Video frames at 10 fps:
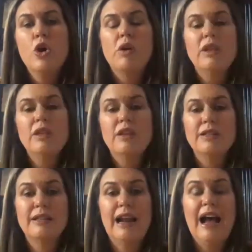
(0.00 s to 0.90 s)
one of the things
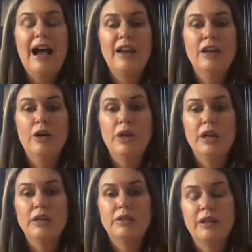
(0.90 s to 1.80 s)
that I
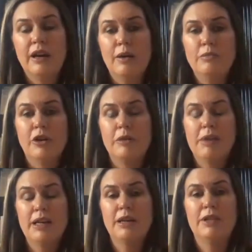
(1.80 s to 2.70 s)
noticed during
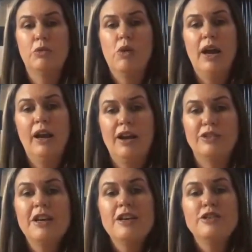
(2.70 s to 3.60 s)
my time at the White
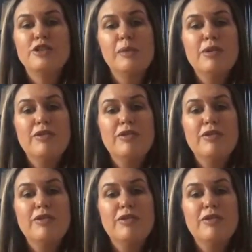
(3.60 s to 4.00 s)
House, some of